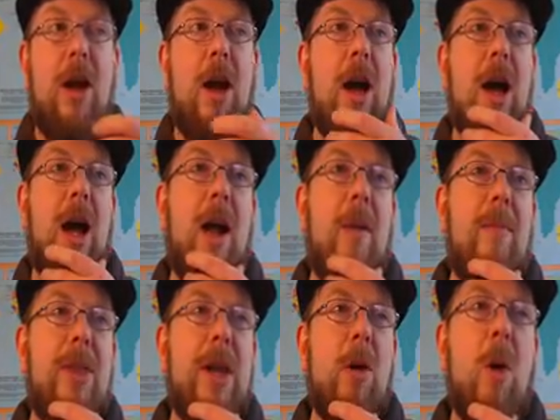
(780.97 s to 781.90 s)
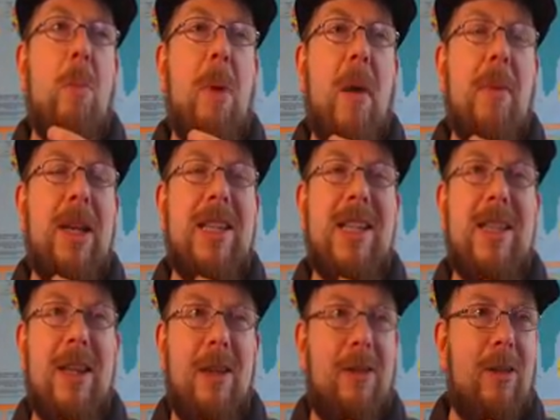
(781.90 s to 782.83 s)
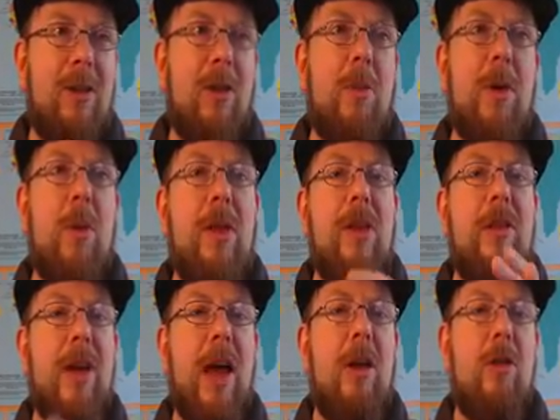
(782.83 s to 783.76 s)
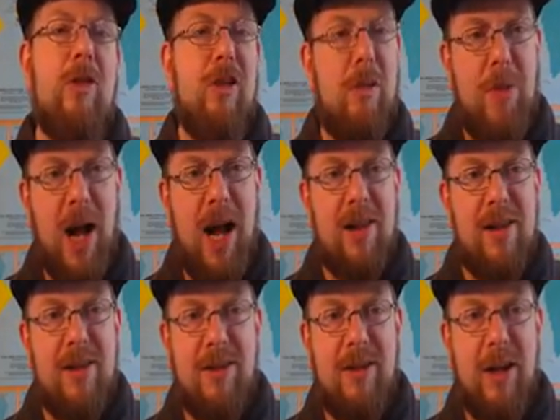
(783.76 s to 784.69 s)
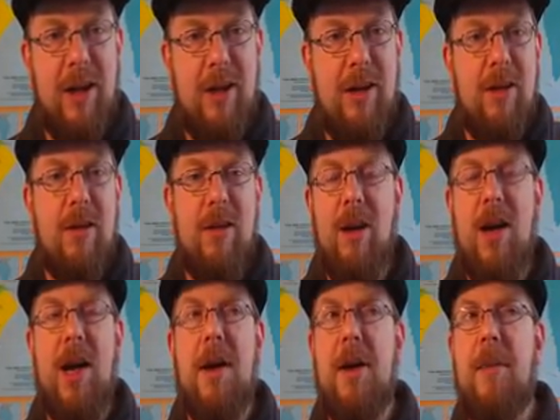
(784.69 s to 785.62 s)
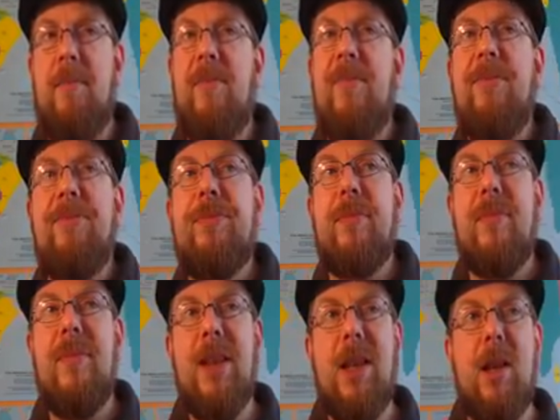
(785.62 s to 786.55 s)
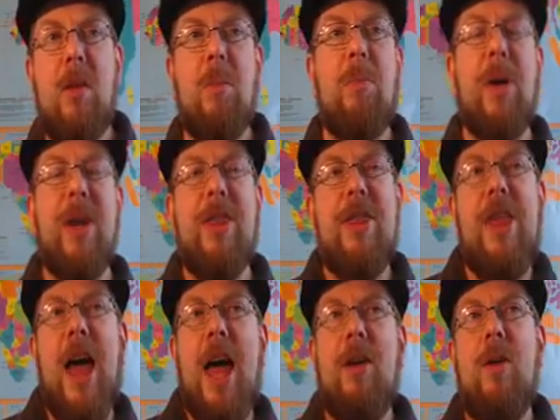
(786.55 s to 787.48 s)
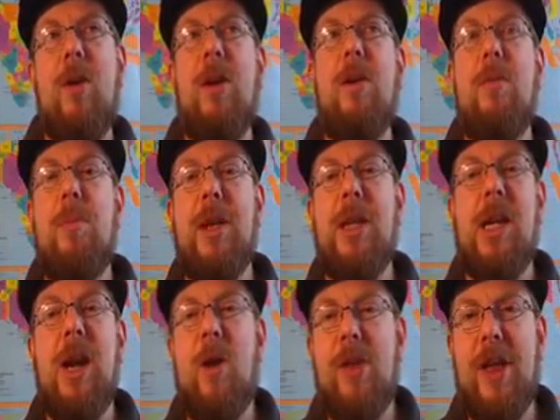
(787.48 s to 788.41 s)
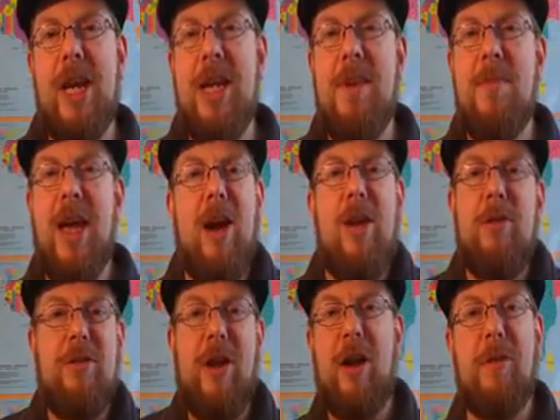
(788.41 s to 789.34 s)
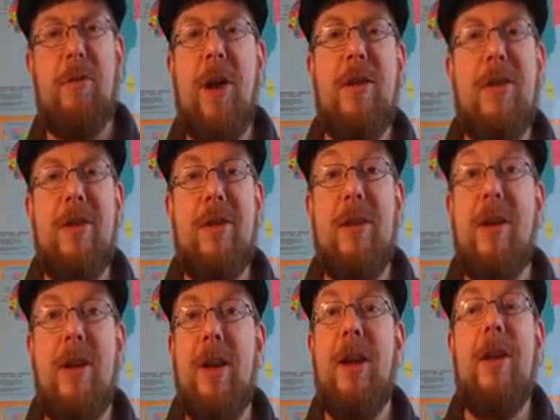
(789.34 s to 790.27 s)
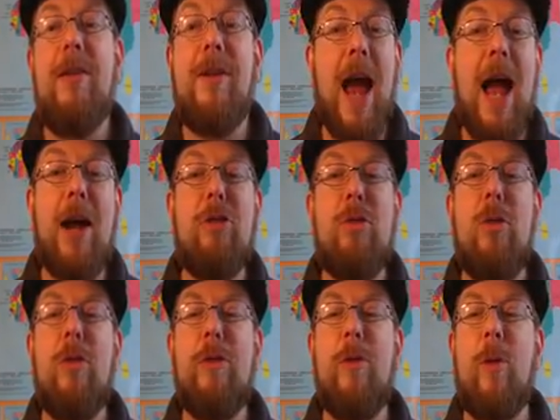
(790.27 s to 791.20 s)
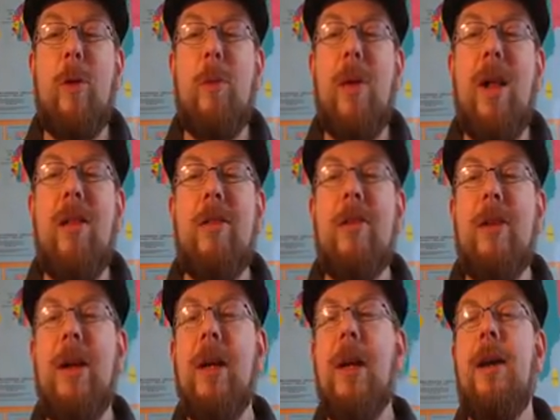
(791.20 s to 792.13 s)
Now, Obama did this a little bit with his energy policy. But then he made other sacrifices in his actual foreign policy.